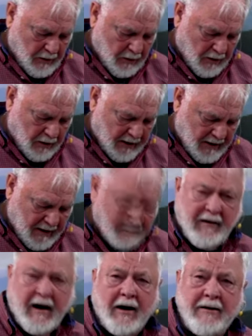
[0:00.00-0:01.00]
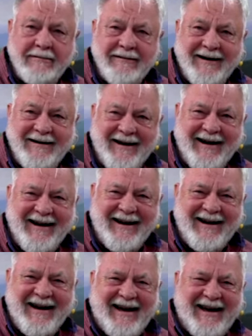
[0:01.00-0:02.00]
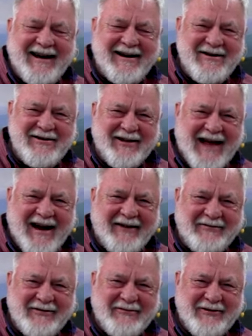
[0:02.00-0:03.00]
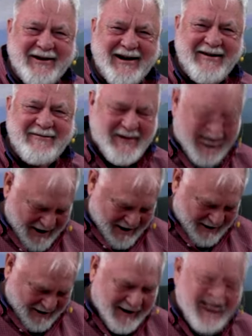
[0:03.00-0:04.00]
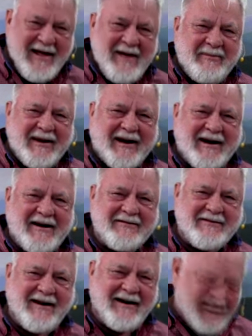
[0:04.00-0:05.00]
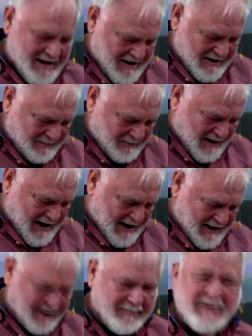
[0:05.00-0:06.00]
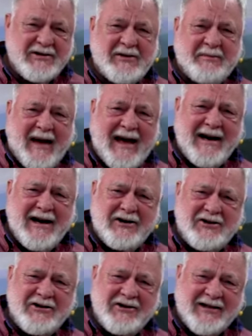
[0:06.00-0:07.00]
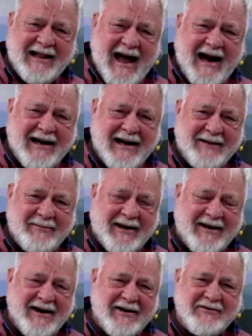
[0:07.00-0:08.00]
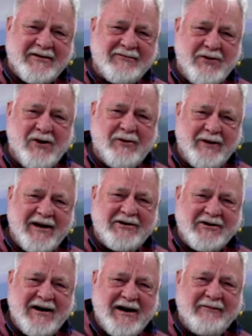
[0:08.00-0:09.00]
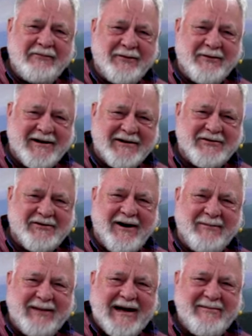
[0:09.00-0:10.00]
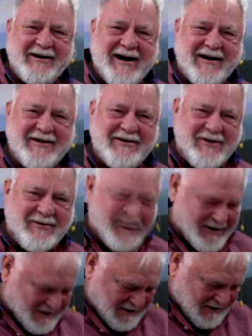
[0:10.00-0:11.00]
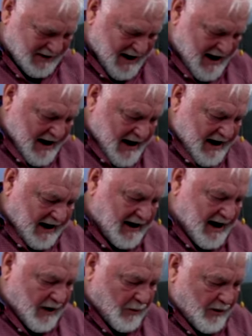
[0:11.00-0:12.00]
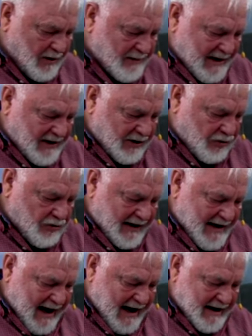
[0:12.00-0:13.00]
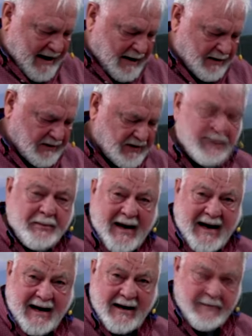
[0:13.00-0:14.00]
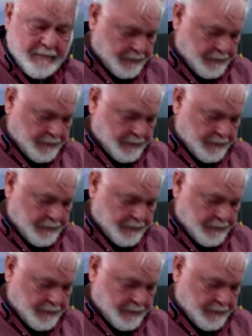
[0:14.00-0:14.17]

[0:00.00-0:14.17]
Orgiva. And you'll have to forgive me here because my Spanish is lacking because of Norwegian influence, so I'll blame it on the Norwegians. Anyhow, we'll be in Granada, Spain,